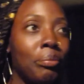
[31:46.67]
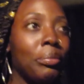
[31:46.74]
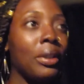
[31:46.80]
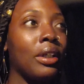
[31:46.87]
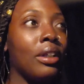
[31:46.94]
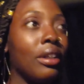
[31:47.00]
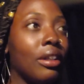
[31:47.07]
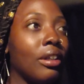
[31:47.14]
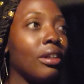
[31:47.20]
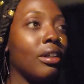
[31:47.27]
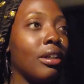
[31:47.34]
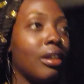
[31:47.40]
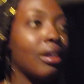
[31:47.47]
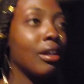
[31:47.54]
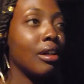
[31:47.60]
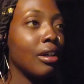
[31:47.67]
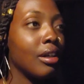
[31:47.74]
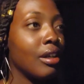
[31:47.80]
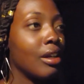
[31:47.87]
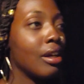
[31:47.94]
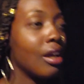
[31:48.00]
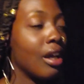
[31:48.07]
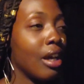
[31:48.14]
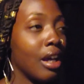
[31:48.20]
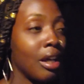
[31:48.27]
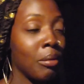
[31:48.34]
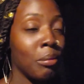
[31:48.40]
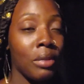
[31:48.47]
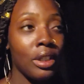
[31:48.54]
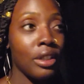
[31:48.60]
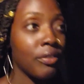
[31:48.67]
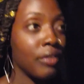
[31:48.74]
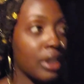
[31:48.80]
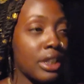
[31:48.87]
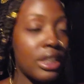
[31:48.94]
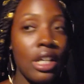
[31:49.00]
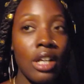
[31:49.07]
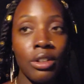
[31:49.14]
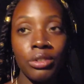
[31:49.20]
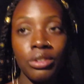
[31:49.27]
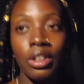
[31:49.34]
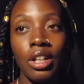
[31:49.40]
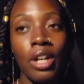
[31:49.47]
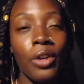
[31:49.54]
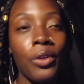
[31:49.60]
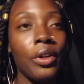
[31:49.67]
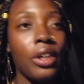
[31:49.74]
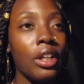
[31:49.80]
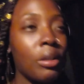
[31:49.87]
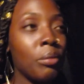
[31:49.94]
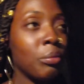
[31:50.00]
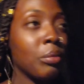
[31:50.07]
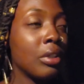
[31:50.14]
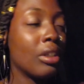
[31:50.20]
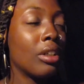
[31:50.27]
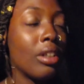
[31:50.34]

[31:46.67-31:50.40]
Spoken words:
But I'm leaving town now and I'm